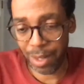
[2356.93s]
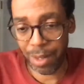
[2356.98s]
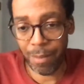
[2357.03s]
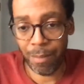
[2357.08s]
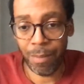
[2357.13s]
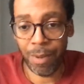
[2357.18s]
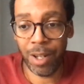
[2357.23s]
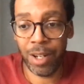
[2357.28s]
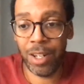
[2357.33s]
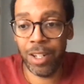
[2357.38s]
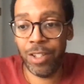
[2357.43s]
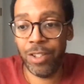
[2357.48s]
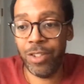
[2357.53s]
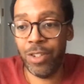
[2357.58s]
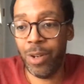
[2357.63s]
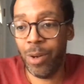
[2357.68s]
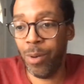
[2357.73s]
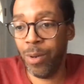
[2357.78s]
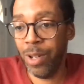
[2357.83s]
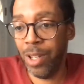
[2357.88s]
money is
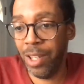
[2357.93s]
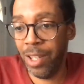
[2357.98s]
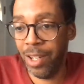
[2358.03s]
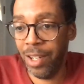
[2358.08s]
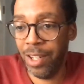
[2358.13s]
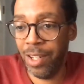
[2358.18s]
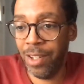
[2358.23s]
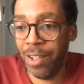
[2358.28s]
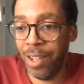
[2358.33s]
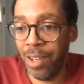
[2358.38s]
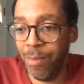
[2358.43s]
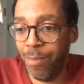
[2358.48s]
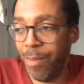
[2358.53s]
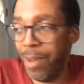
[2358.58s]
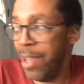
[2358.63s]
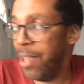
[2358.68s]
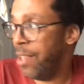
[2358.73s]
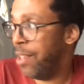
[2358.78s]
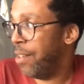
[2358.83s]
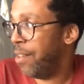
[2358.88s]
dirty and it
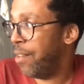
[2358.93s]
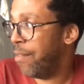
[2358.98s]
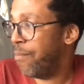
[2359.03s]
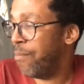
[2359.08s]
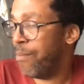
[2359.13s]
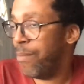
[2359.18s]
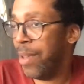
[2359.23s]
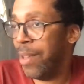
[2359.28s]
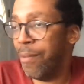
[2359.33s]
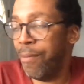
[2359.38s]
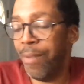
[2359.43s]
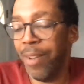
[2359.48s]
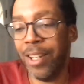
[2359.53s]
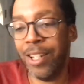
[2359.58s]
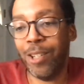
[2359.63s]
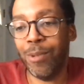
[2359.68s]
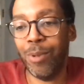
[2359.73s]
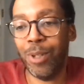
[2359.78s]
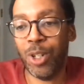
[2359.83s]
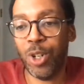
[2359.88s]
may be
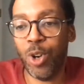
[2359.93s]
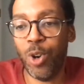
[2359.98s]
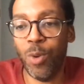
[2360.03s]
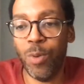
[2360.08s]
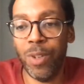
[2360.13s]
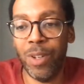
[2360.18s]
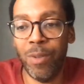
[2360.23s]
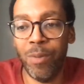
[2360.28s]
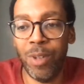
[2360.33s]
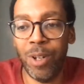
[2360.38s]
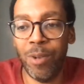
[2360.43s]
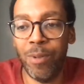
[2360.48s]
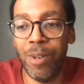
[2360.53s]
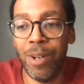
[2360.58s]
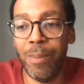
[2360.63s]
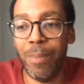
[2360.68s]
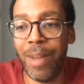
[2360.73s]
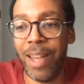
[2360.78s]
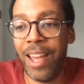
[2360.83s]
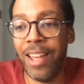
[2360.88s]
infected with COVID and we don't
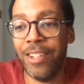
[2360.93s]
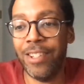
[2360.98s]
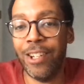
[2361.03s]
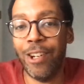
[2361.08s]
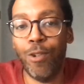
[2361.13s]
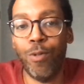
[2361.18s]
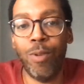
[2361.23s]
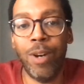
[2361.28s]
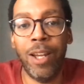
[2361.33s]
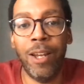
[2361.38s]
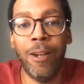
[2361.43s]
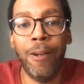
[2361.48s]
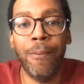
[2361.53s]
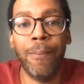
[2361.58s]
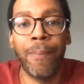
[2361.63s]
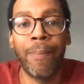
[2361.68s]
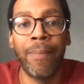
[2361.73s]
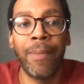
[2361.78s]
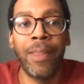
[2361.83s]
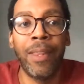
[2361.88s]
want to pass it around.
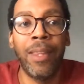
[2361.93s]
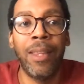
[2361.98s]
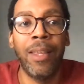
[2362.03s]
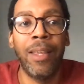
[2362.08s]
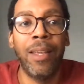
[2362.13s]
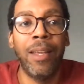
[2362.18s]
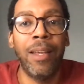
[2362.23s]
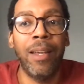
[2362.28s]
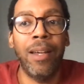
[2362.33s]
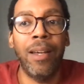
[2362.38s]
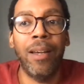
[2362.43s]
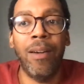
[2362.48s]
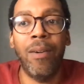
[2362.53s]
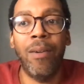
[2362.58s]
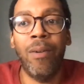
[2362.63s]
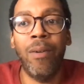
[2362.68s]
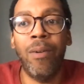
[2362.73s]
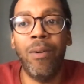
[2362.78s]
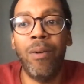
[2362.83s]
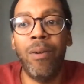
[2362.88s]

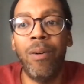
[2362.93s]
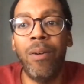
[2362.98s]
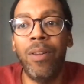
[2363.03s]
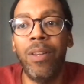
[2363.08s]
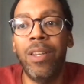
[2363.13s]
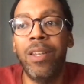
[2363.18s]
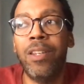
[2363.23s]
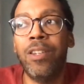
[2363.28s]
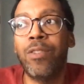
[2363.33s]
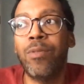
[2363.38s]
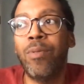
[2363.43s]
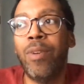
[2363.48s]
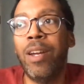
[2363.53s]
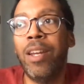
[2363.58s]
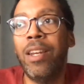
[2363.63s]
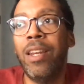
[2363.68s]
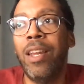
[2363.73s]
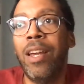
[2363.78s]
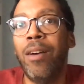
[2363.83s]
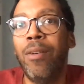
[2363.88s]
All of this
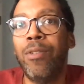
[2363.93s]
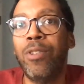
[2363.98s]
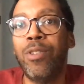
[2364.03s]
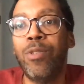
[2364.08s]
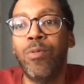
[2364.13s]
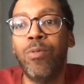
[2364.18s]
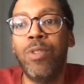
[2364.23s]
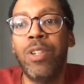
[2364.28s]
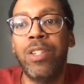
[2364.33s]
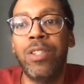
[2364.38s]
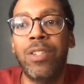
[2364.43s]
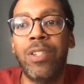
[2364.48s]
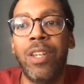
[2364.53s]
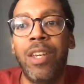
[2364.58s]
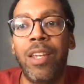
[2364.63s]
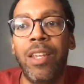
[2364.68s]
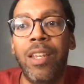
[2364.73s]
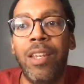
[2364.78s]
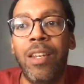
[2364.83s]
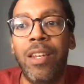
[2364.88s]
right now is a
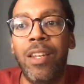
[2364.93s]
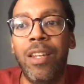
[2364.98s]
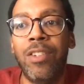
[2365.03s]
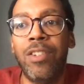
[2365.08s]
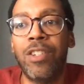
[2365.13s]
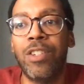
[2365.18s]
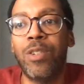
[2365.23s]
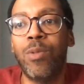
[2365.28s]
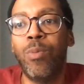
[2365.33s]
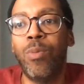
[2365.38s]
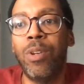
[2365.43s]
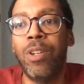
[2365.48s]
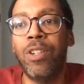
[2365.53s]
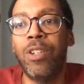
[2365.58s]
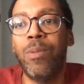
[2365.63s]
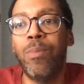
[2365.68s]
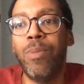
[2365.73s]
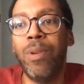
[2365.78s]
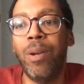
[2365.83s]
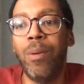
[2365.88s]
reset, and they just wanted
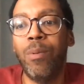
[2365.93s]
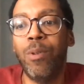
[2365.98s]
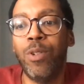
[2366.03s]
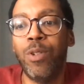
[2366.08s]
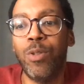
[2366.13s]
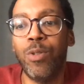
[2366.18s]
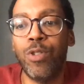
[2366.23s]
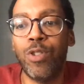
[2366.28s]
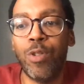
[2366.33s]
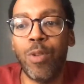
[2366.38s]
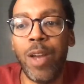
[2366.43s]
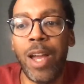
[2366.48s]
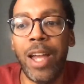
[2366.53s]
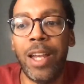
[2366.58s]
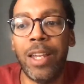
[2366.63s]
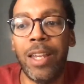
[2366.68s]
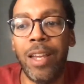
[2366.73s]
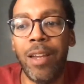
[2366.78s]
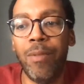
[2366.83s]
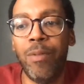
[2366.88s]
to be able to
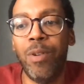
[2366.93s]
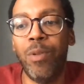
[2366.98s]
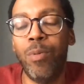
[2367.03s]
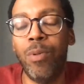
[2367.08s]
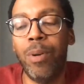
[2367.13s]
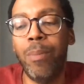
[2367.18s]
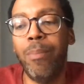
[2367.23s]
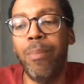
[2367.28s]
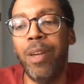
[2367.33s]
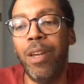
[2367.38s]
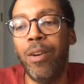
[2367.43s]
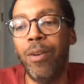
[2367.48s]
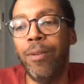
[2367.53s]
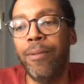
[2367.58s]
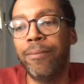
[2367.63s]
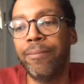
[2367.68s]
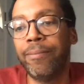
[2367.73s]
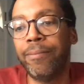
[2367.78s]
track everyone better.